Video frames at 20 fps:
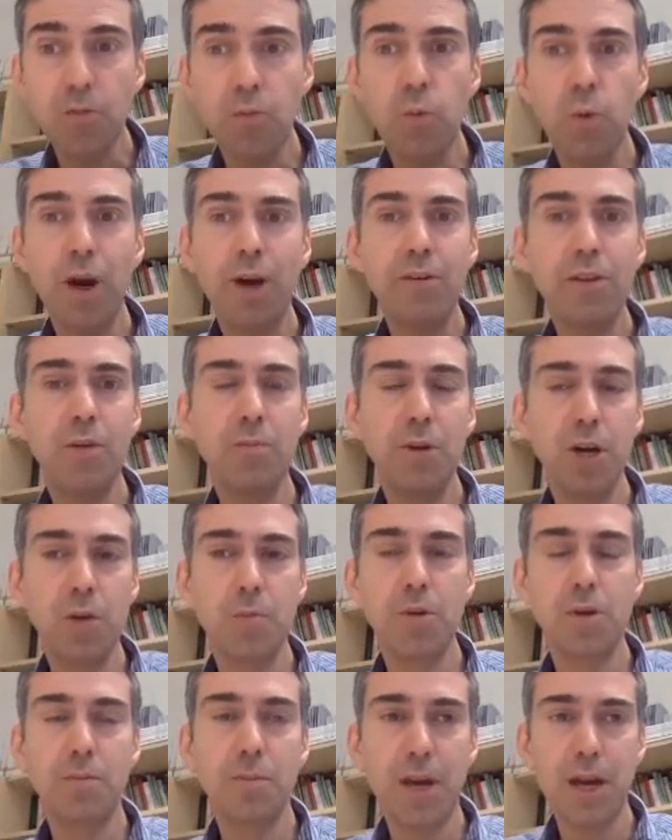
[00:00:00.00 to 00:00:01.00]
Where at the
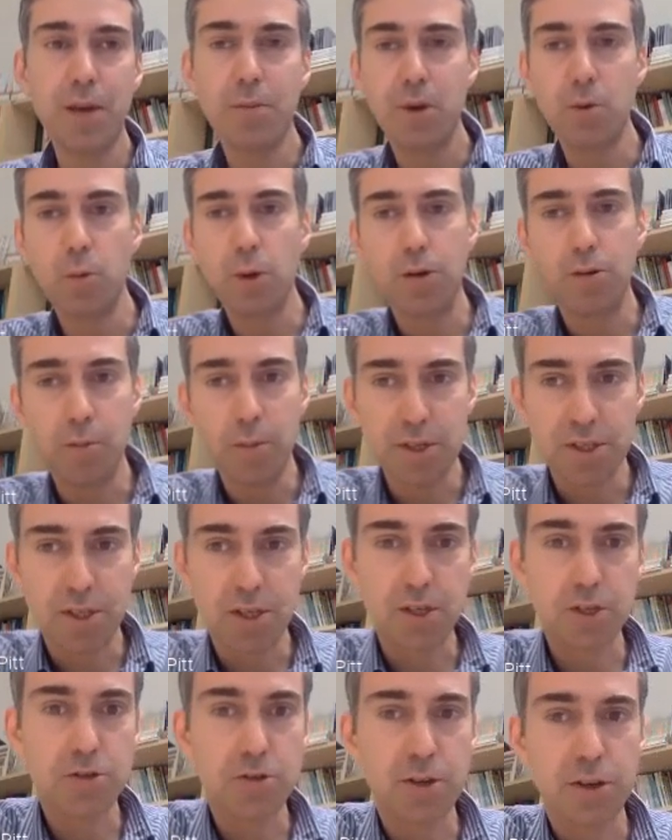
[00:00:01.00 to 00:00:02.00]
moment maybe we were
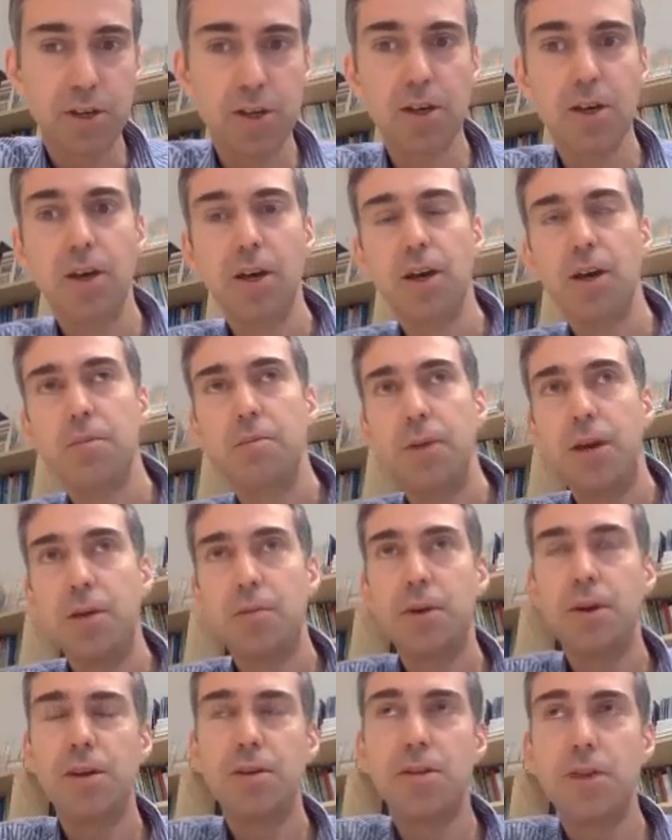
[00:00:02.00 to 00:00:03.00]
missing a trick,
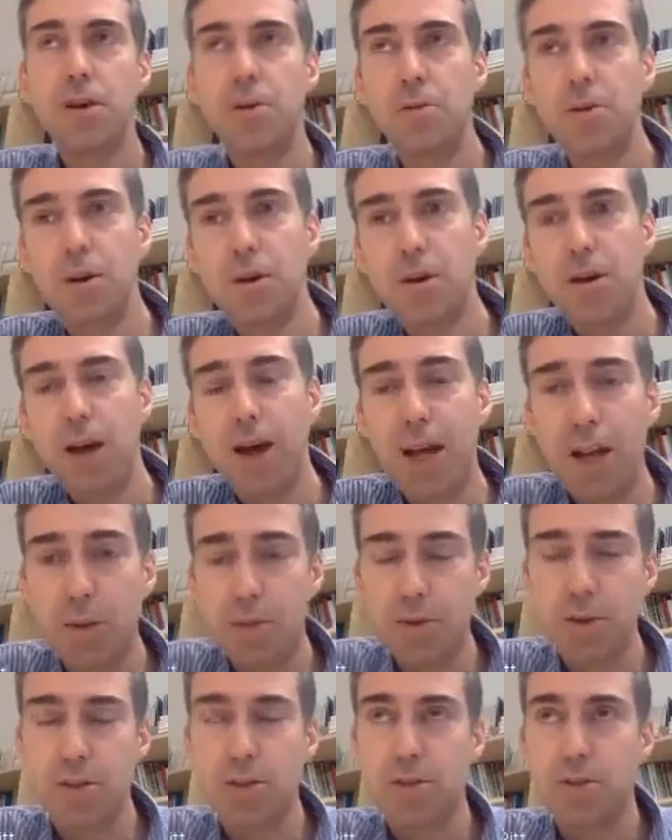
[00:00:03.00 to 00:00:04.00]
maybe there were
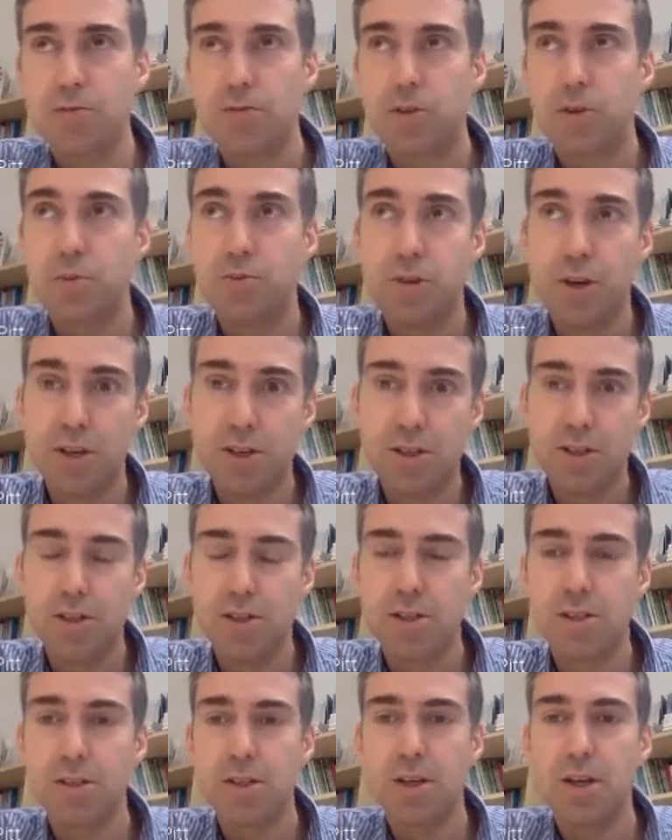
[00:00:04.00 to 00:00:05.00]
elements of good
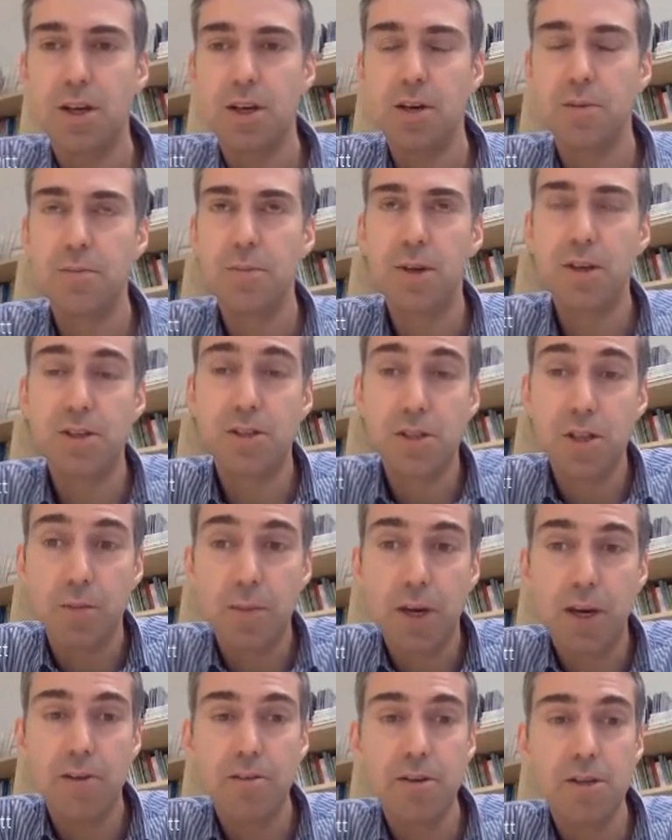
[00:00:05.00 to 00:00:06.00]
practice in some
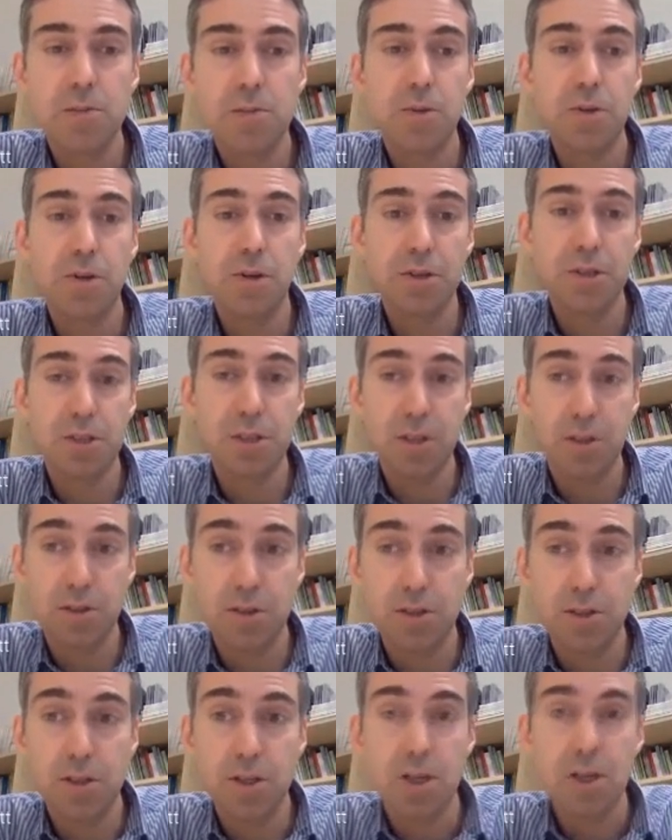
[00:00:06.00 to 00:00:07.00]
areas but not in
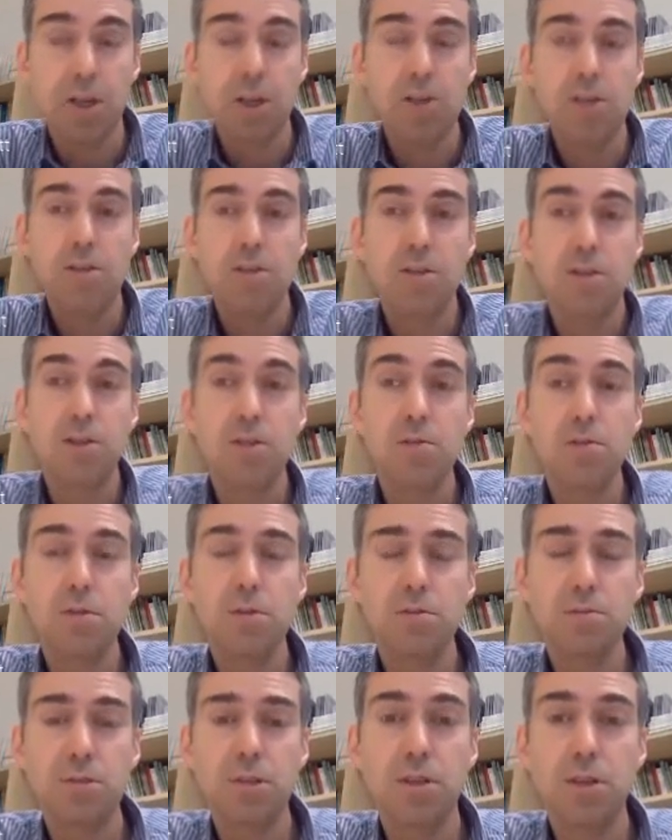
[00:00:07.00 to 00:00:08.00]
others. So this was
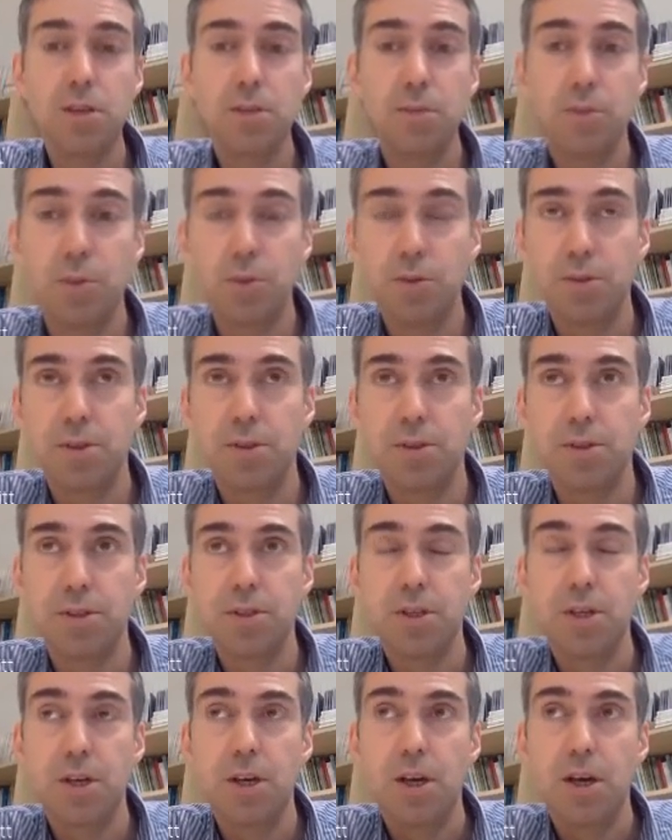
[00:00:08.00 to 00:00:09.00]
a really important
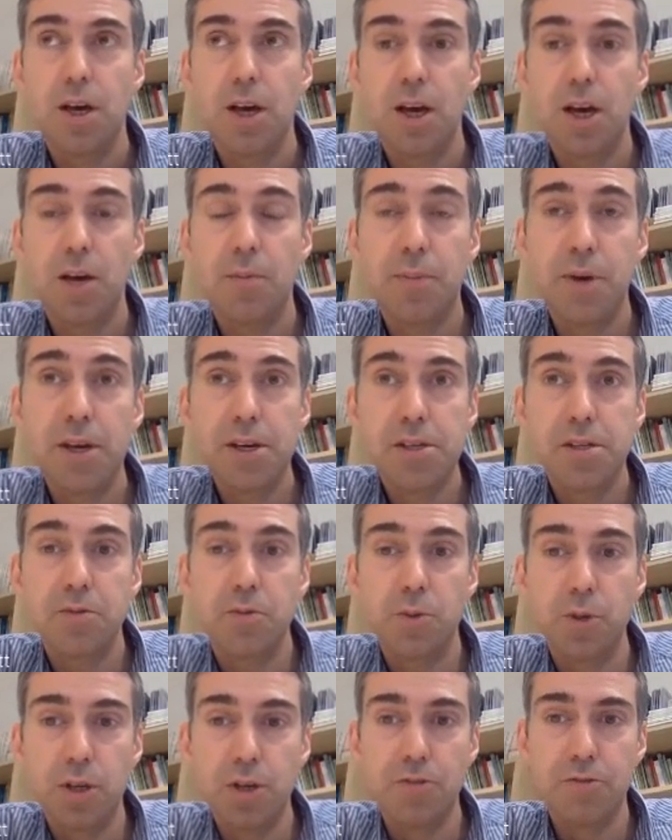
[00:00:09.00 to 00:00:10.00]
piece of
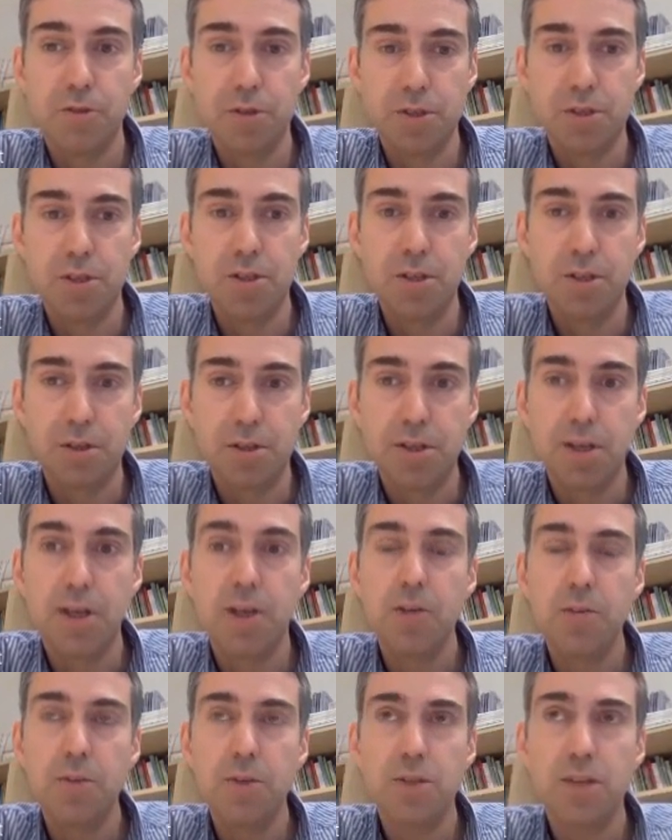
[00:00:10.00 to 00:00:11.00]
work for us to do to
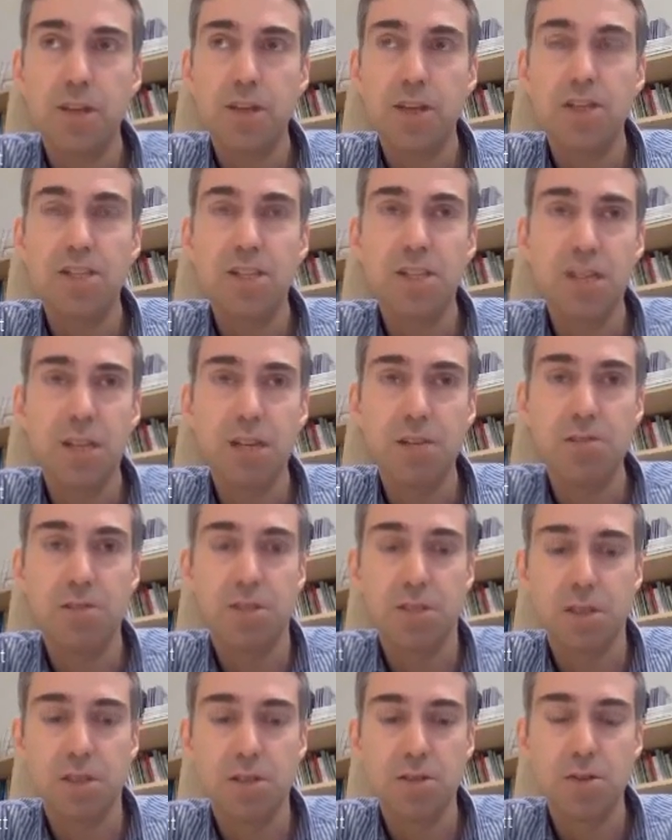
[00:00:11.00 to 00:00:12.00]
help us get a steer
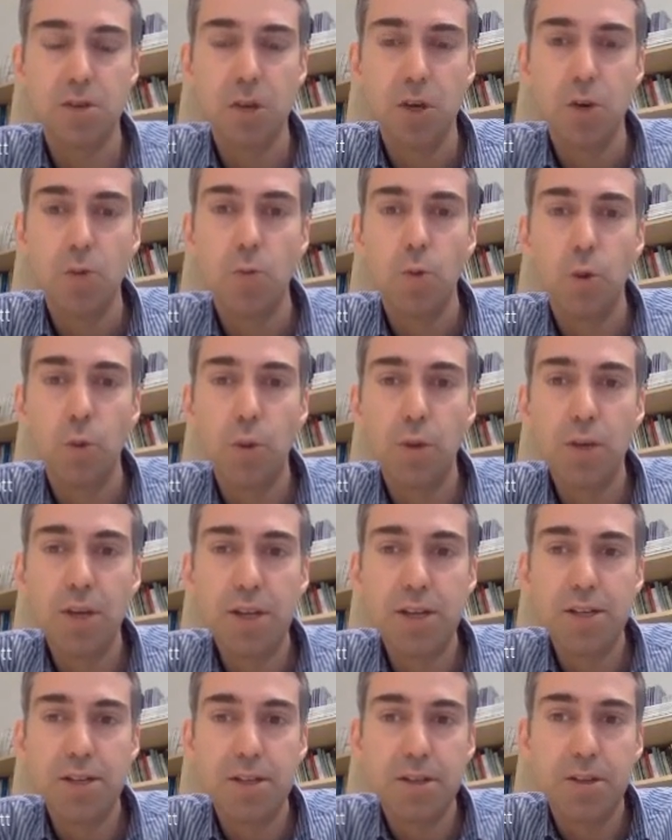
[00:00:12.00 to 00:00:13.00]
as to what we
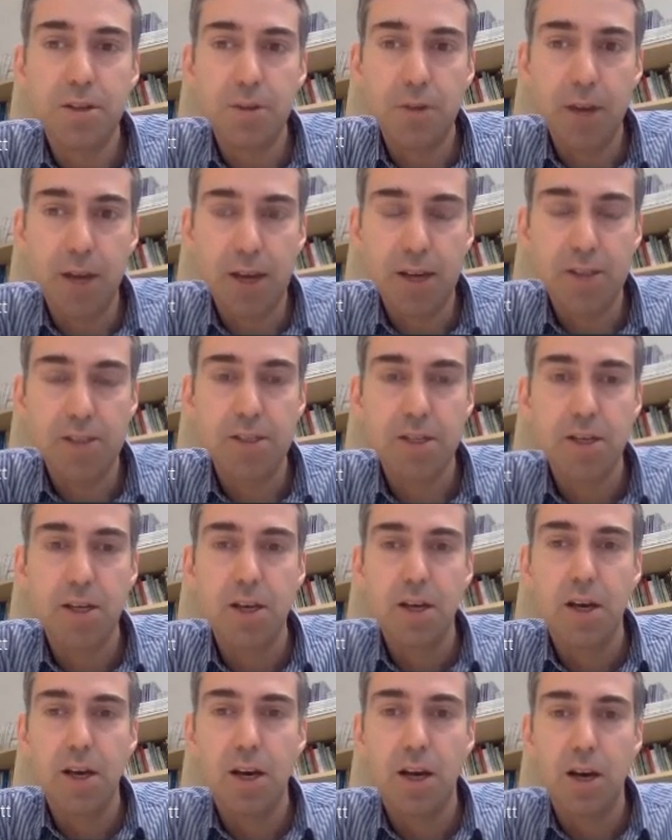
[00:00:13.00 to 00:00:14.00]
needed to do next
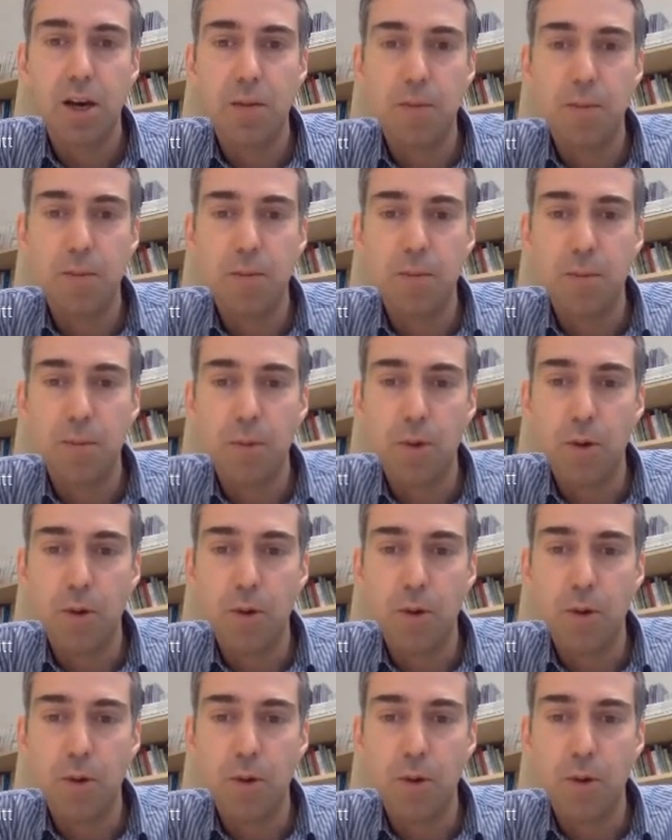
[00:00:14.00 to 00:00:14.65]
in